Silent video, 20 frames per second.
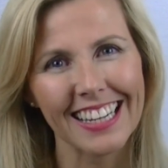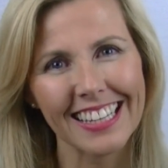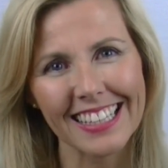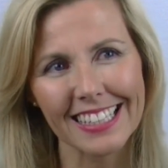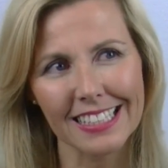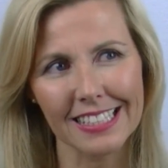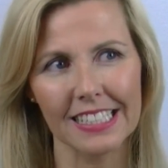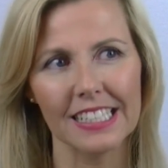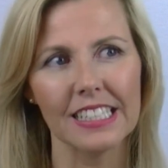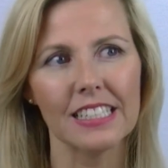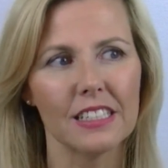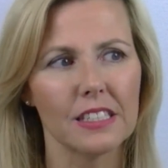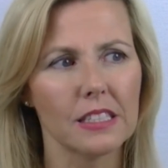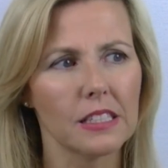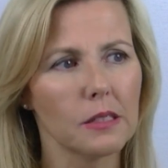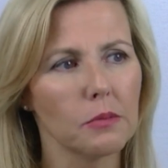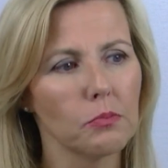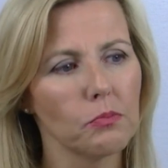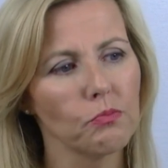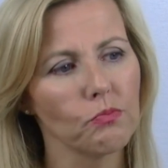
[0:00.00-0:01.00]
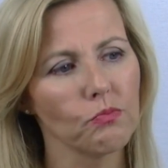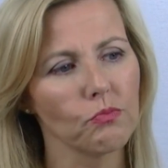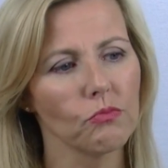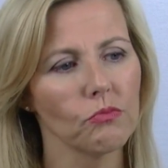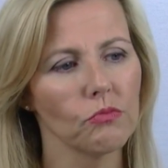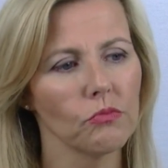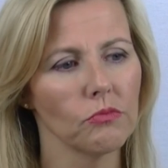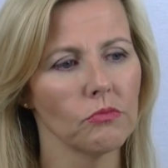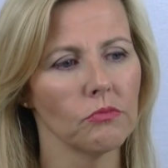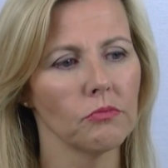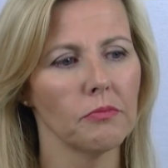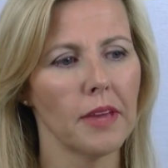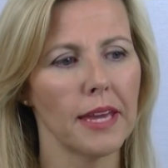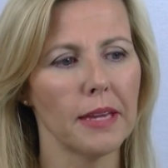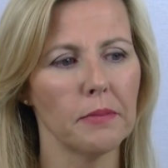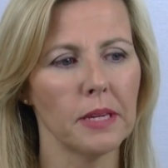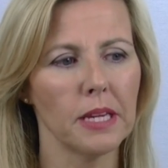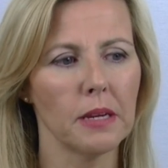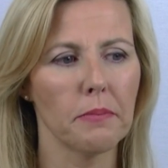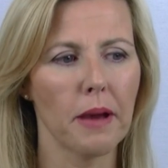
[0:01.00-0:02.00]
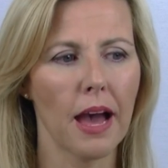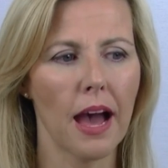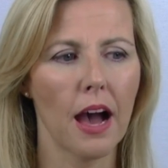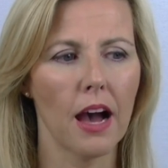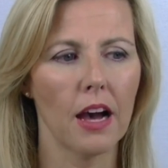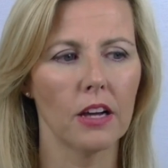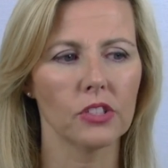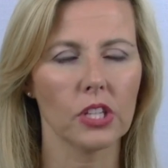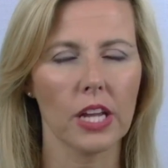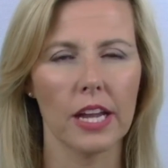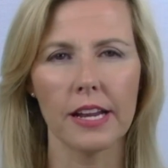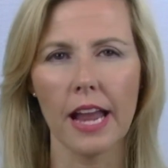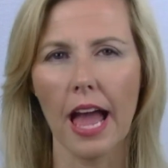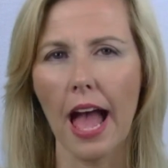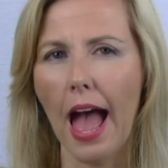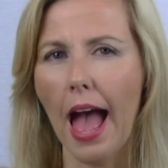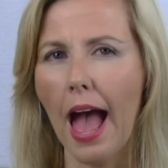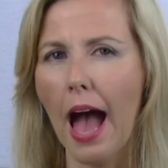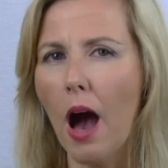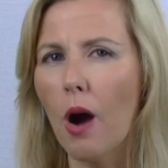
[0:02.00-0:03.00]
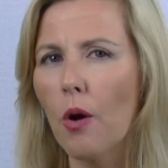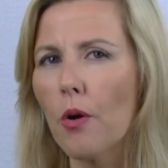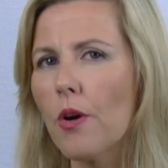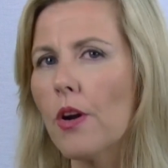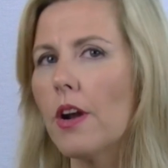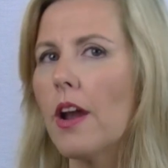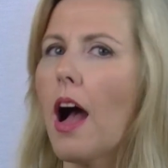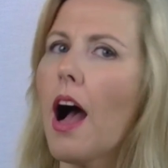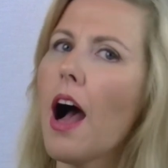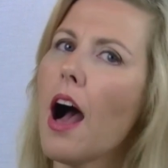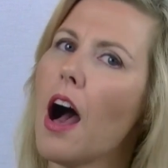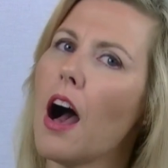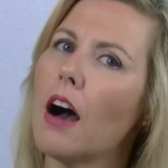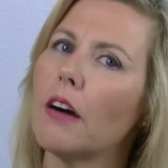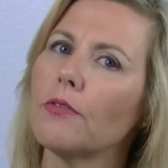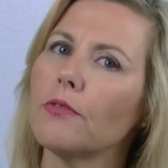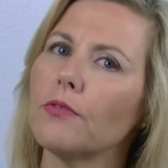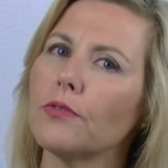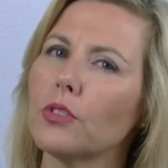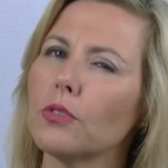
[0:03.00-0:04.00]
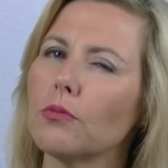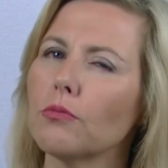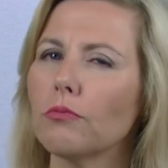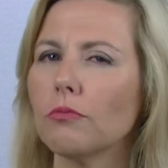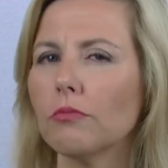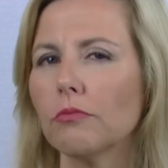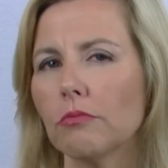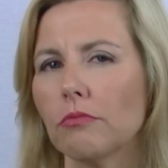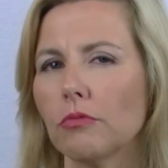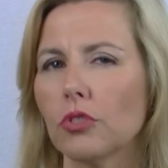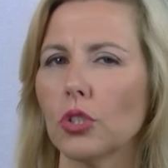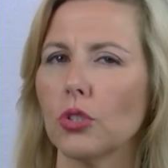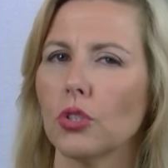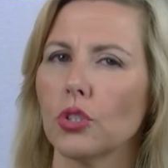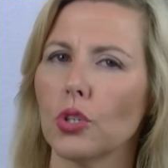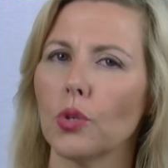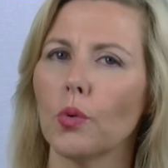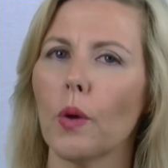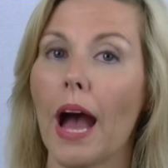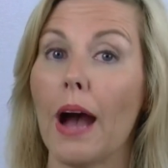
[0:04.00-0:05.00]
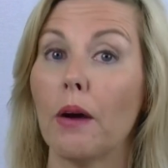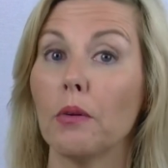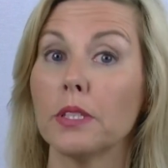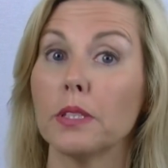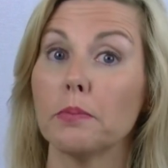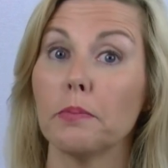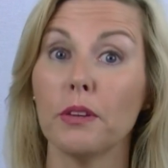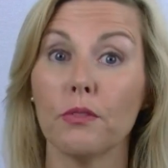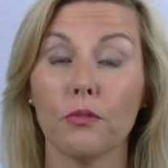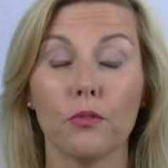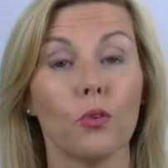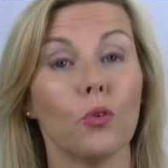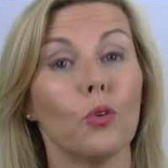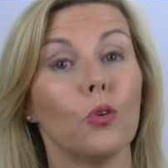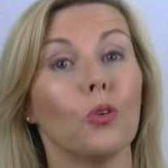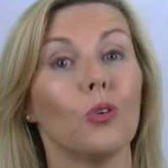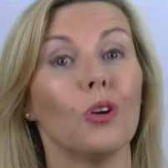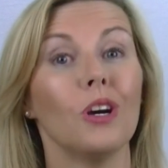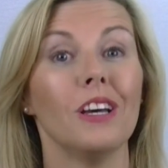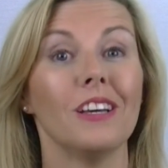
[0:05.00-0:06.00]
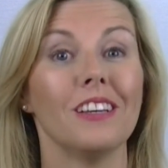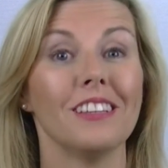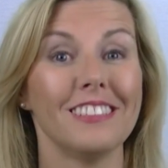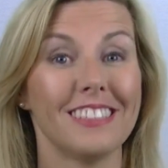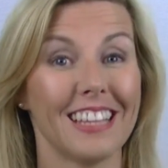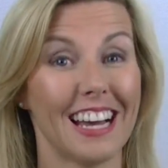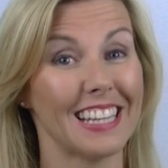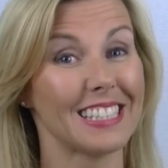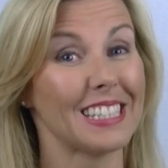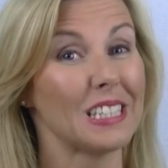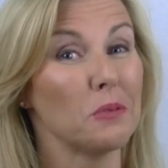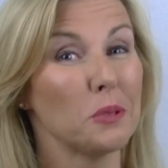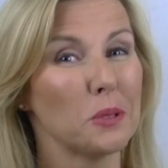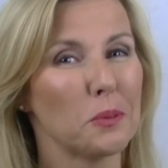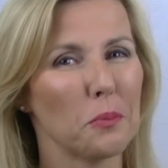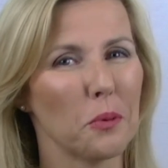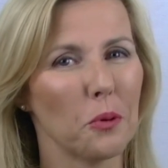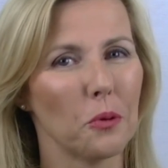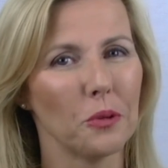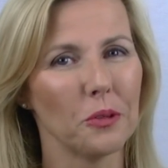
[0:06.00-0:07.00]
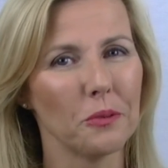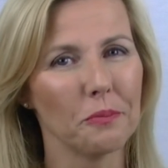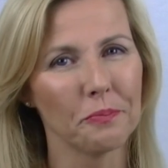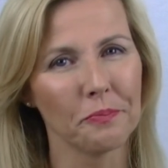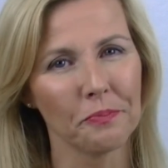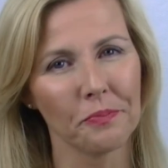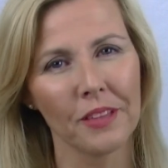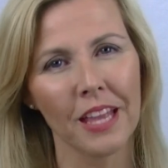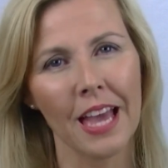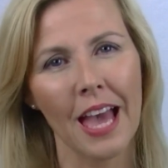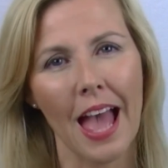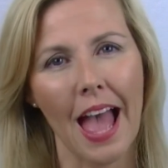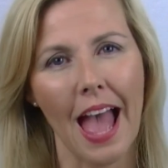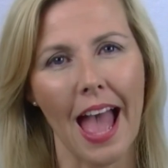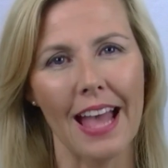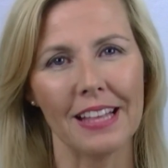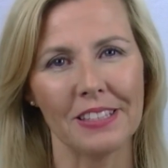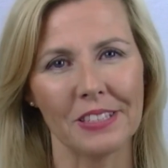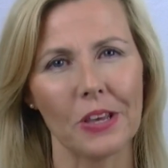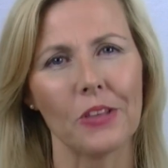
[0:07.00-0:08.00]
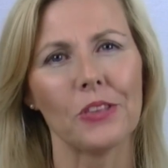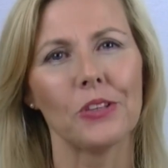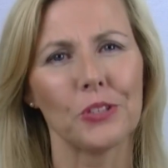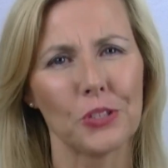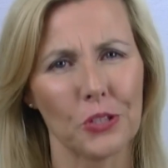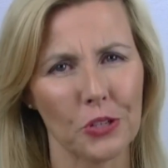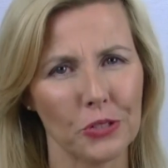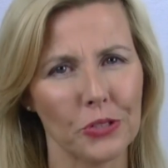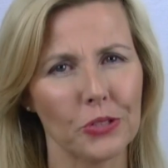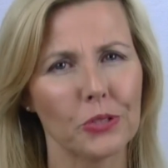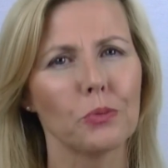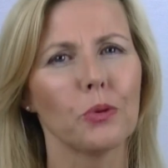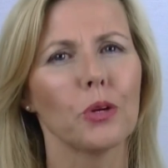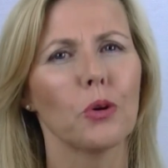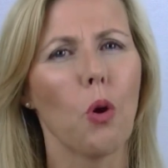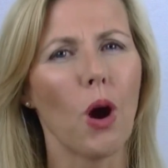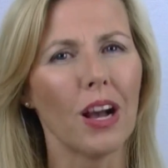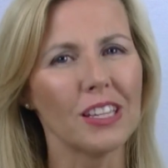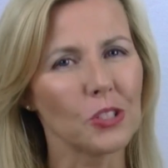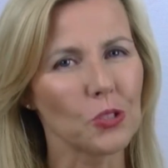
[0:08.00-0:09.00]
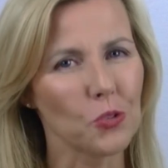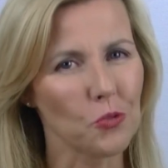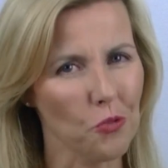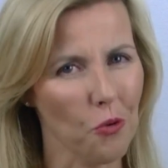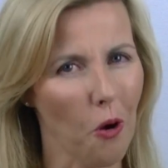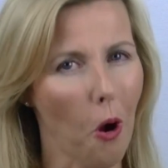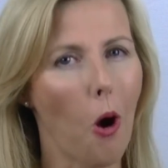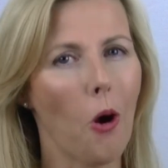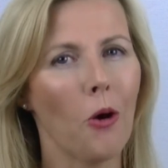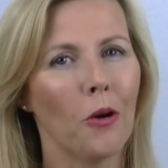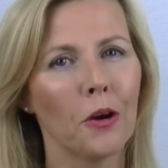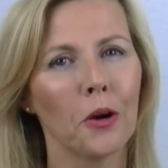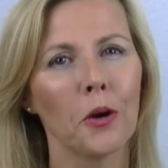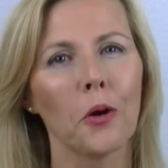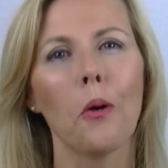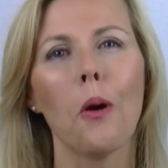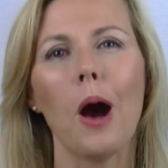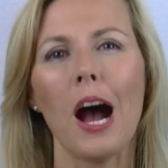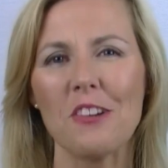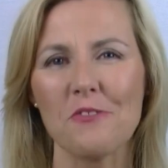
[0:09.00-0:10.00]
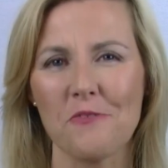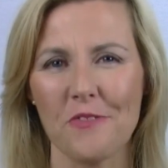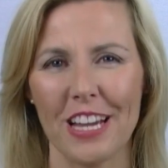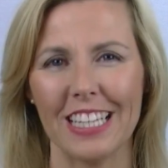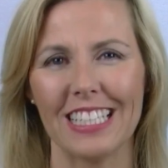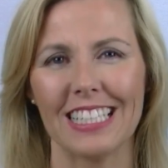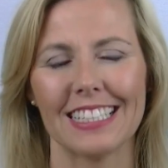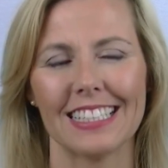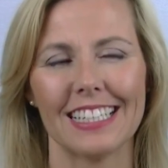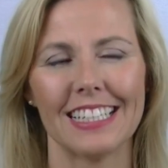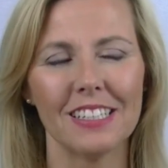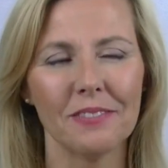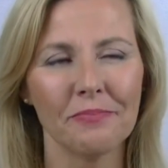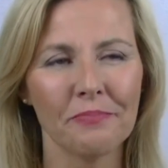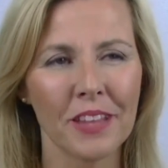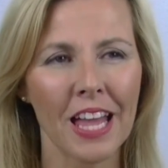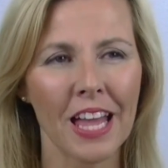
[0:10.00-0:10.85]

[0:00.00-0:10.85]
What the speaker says: This is maybe about an hour and a half to 2 hours before Darcy was born. And so the surges were quite strong and quite regular.